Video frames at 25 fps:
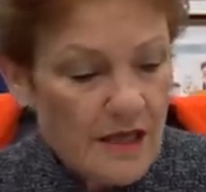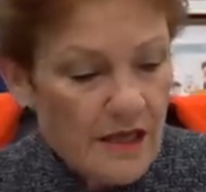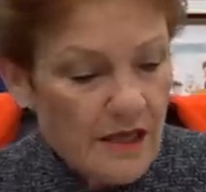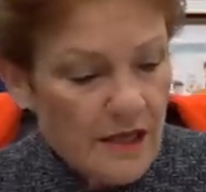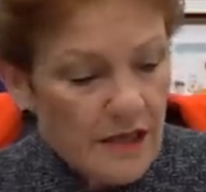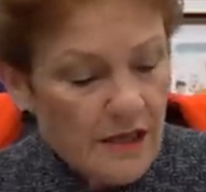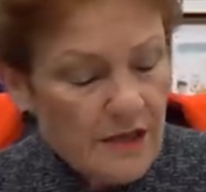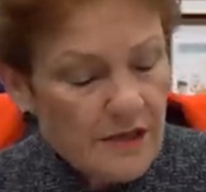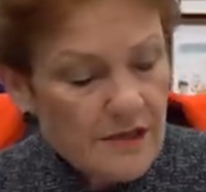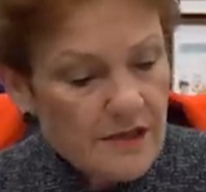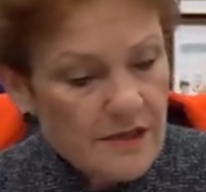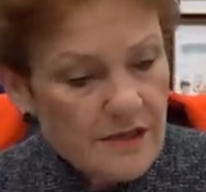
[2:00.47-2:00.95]

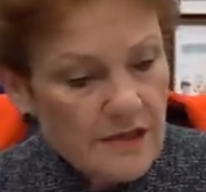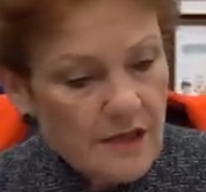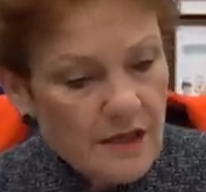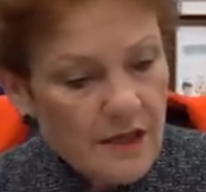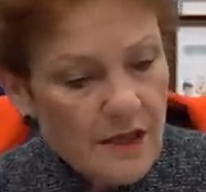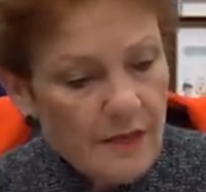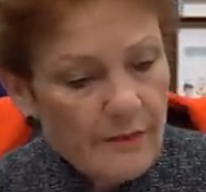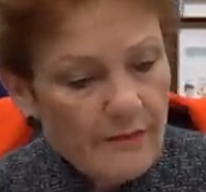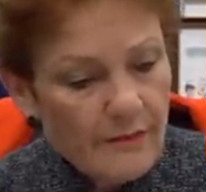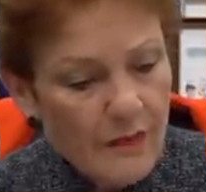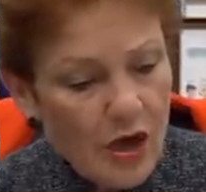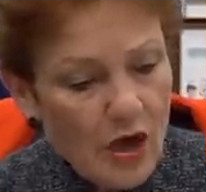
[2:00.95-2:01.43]
It's
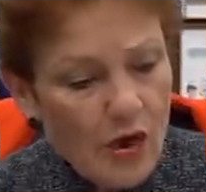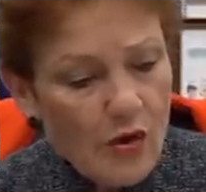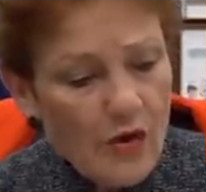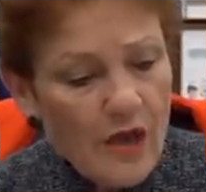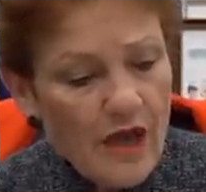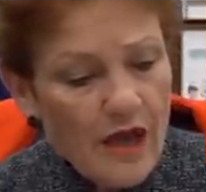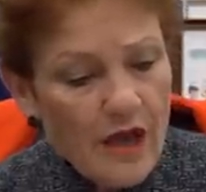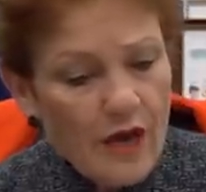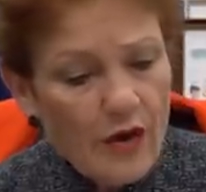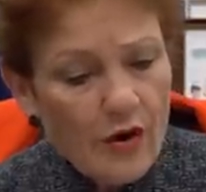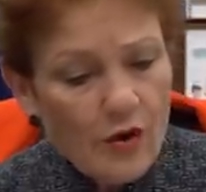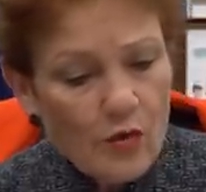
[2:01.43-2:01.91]

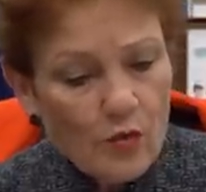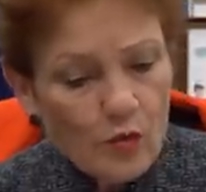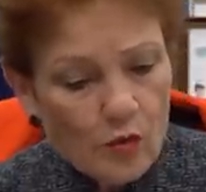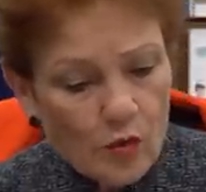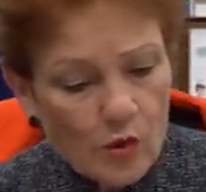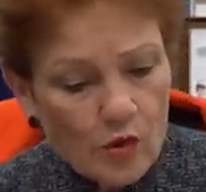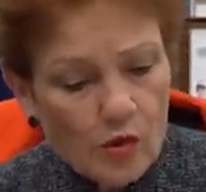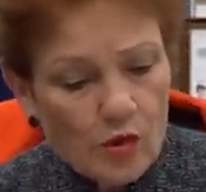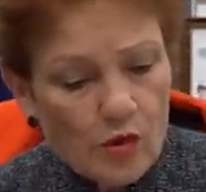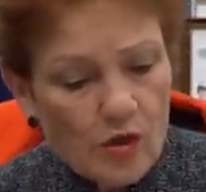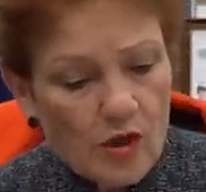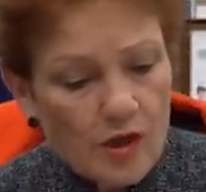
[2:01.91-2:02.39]
mohair and
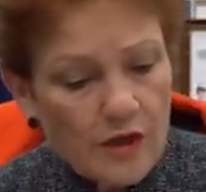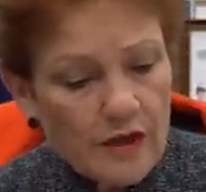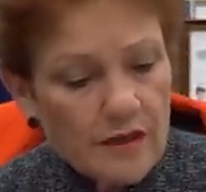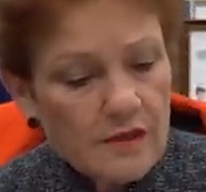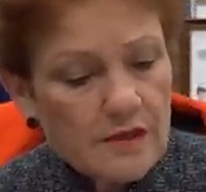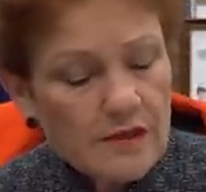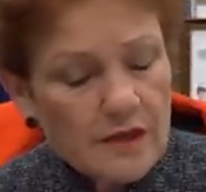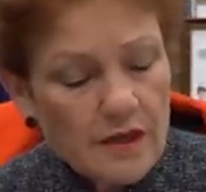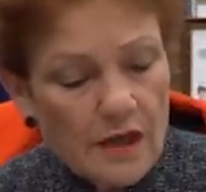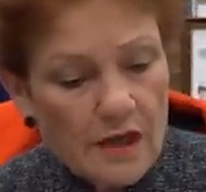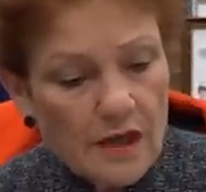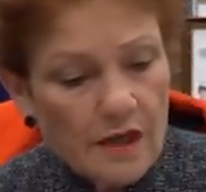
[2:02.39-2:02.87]
wool
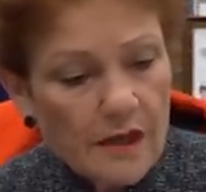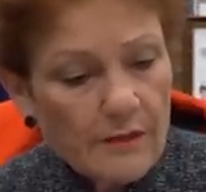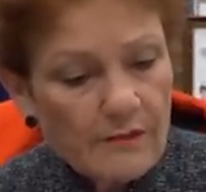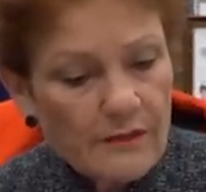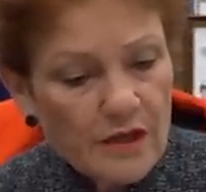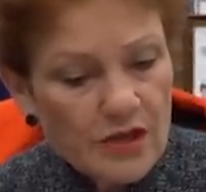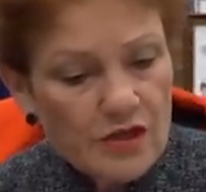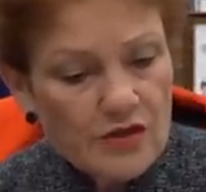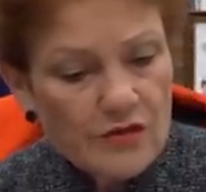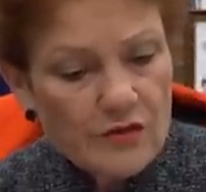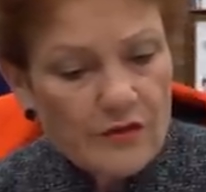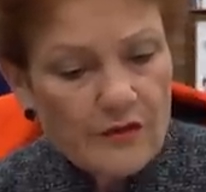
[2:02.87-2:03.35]
and a
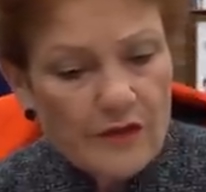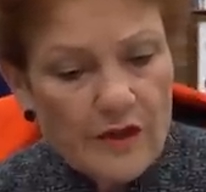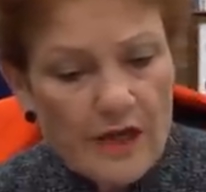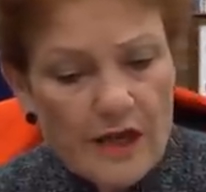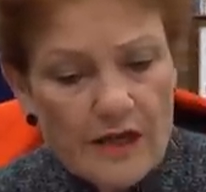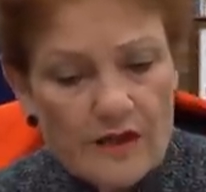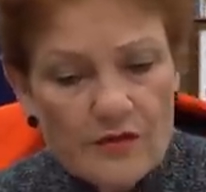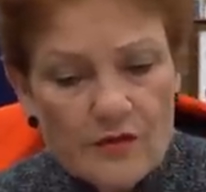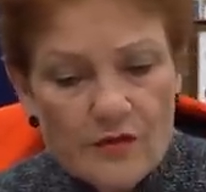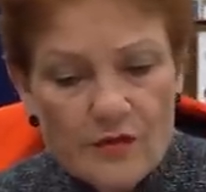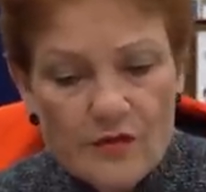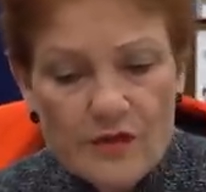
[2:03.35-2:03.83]
mixture of
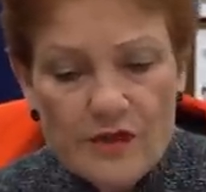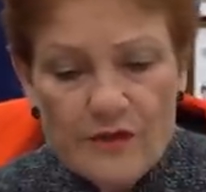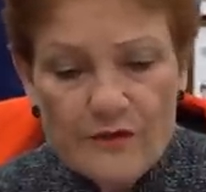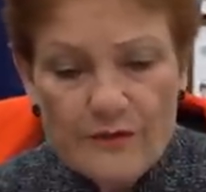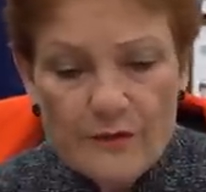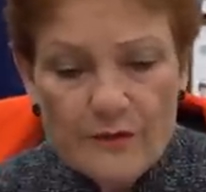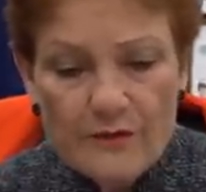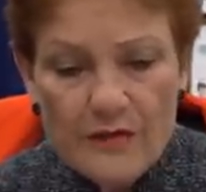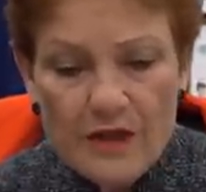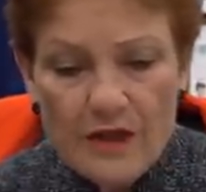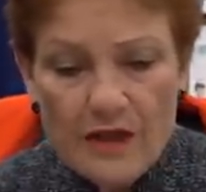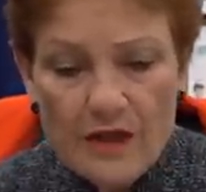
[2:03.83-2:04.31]
that, all the
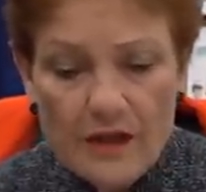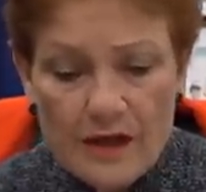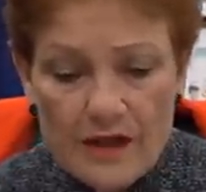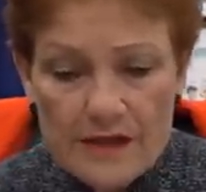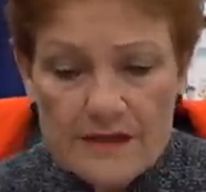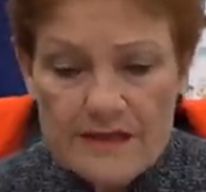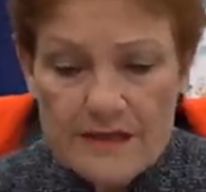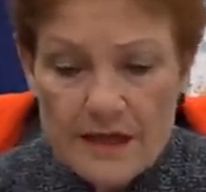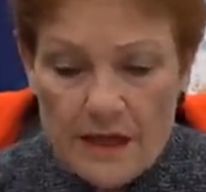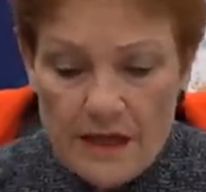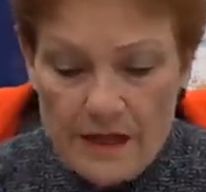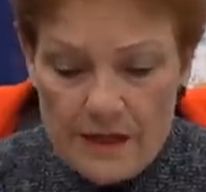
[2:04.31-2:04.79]
different
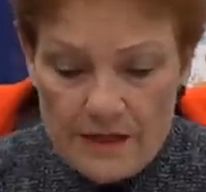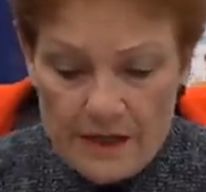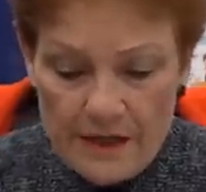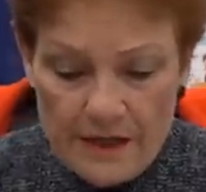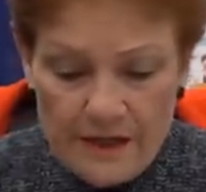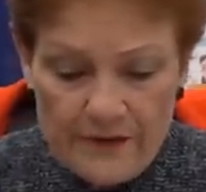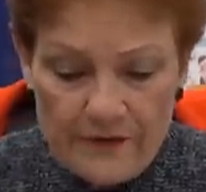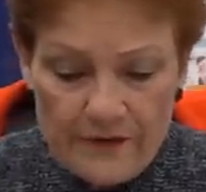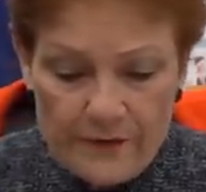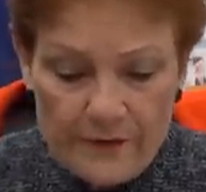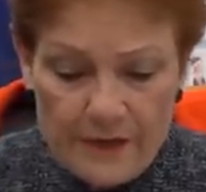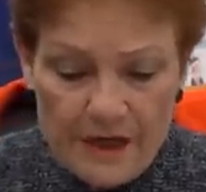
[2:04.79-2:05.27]
plies.
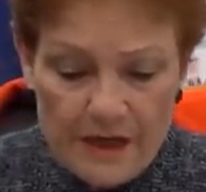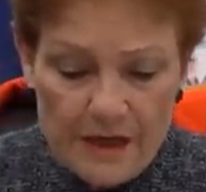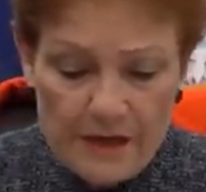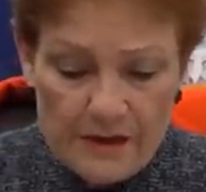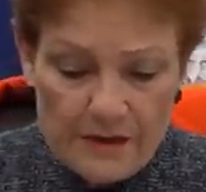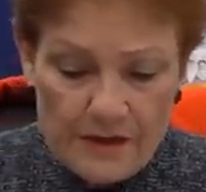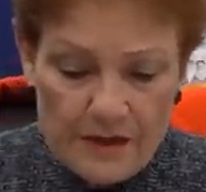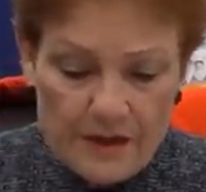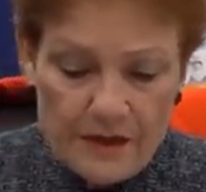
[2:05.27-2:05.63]
They even make